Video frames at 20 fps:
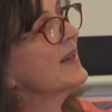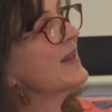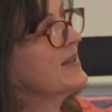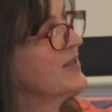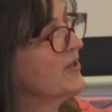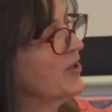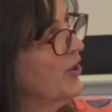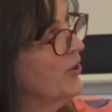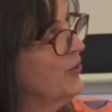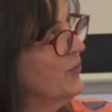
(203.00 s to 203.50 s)

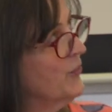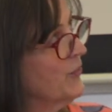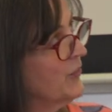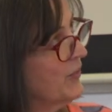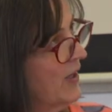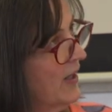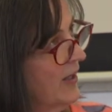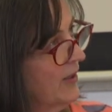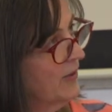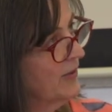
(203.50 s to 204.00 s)
So
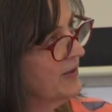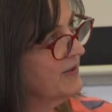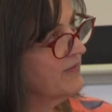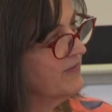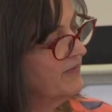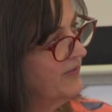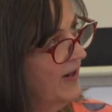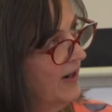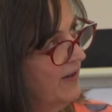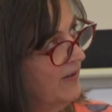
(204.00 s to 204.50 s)
I got this
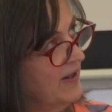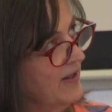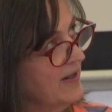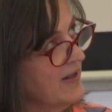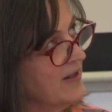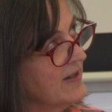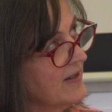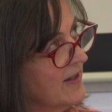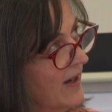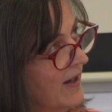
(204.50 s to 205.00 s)
very
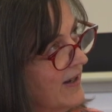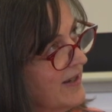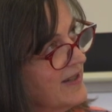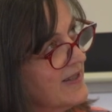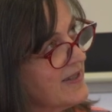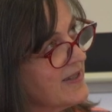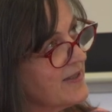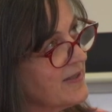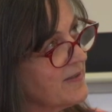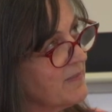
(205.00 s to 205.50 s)

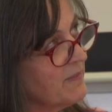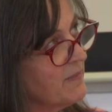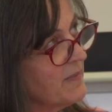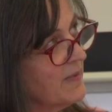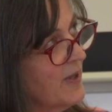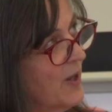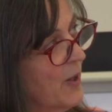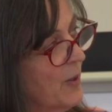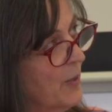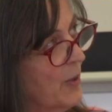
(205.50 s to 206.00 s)
nice
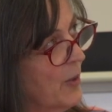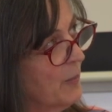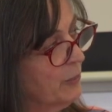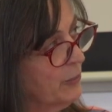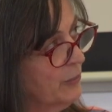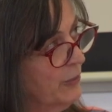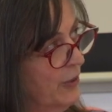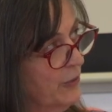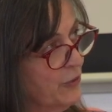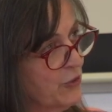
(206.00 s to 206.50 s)

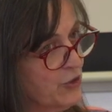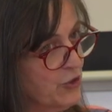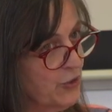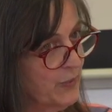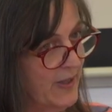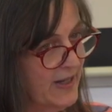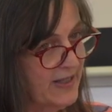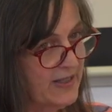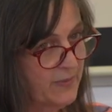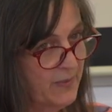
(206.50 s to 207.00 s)
approach
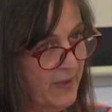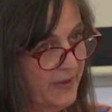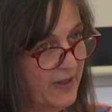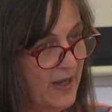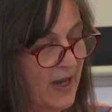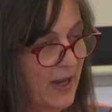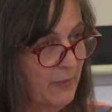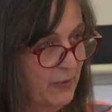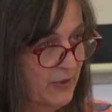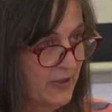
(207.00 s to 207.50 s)
to ask whether
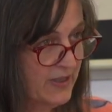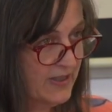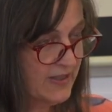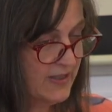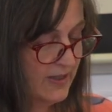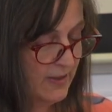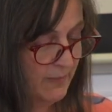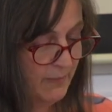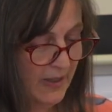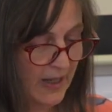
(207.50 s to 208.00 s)
I would
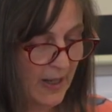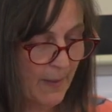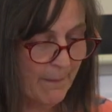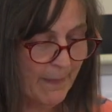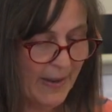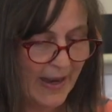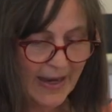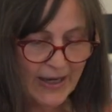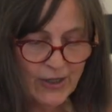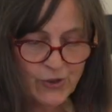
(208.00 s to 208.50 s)
consider being a
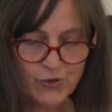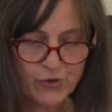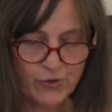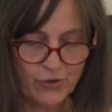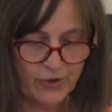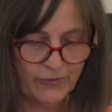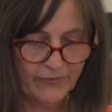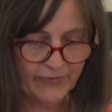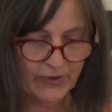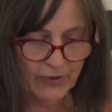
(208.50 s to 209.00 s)

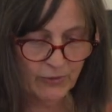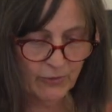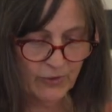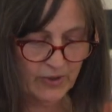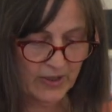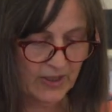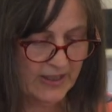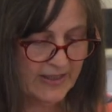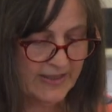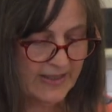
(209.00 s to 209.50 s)
patron of the
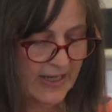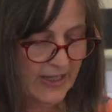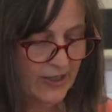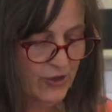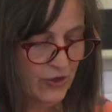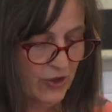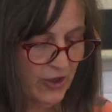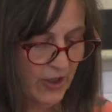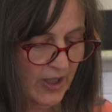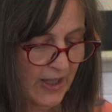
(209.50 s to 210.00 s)

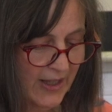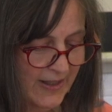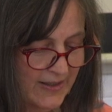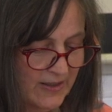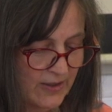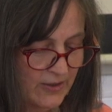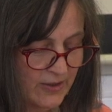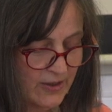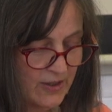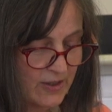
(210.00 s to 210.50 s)
organisation. And
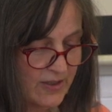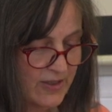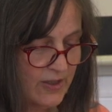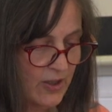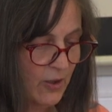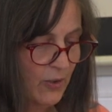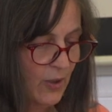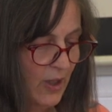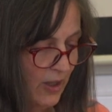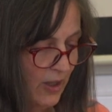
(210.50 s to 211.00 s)
so